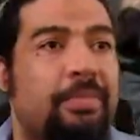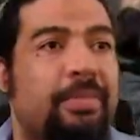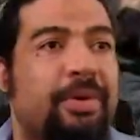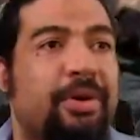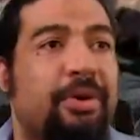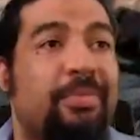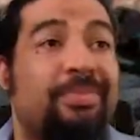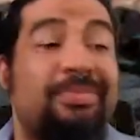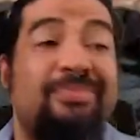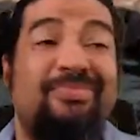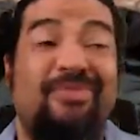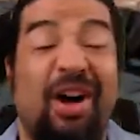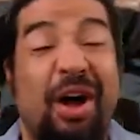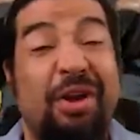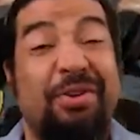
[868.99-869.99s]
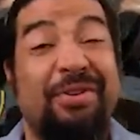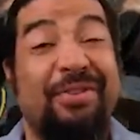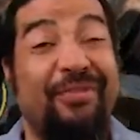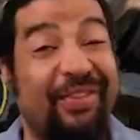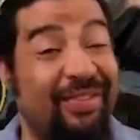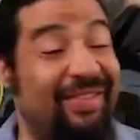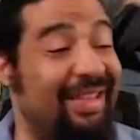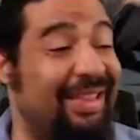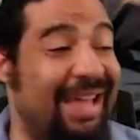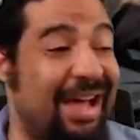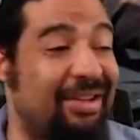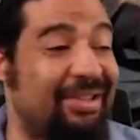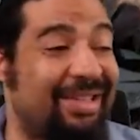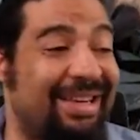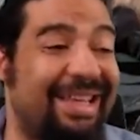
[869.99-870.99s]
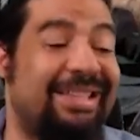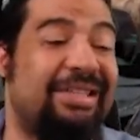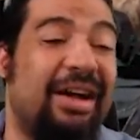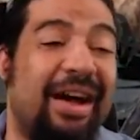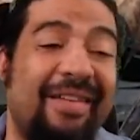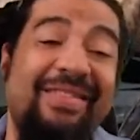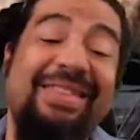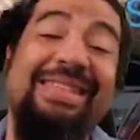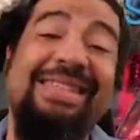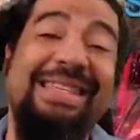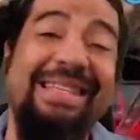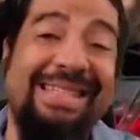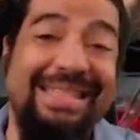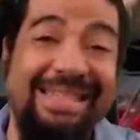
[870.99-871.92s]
Boom, 150,000. It's obviously a